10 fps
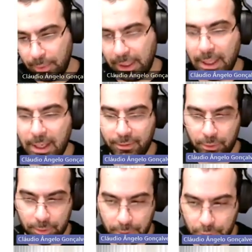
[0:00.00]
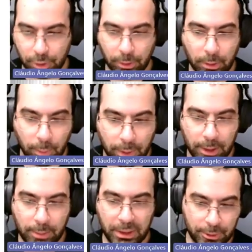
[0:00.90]
we have a digital
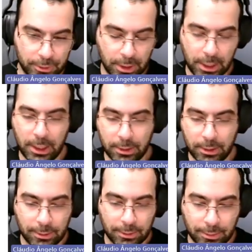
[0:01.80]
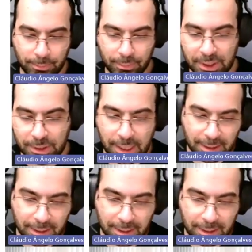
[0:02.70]
twin because this.